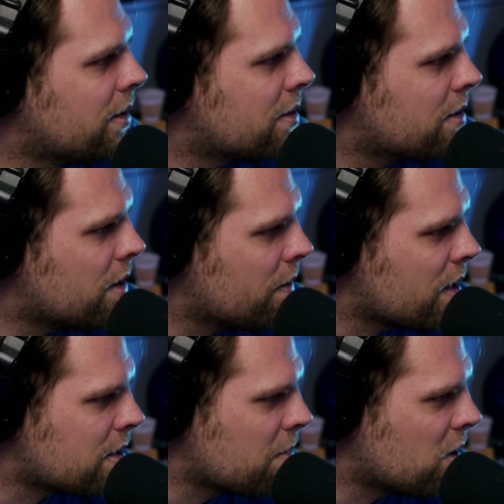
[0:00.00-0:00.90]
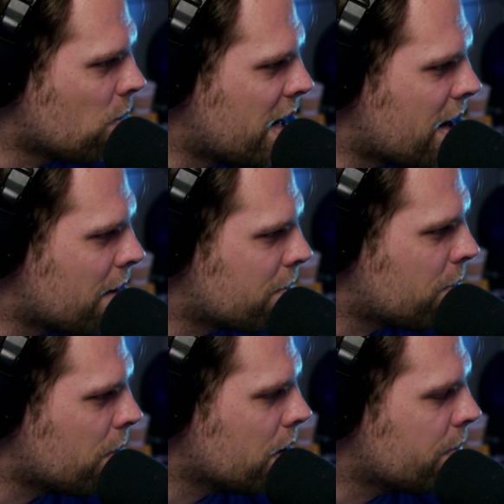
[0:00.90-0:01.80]
So that's something to wait out
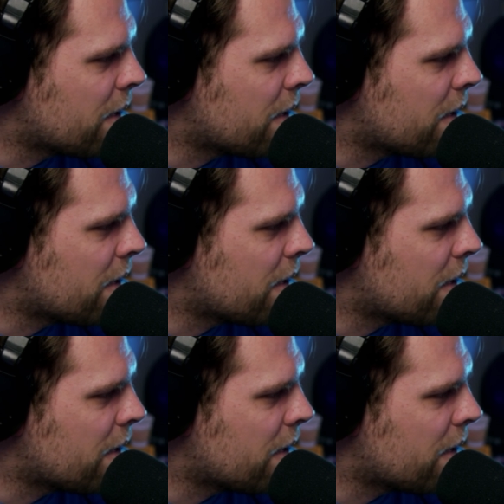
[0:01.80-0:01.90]
for.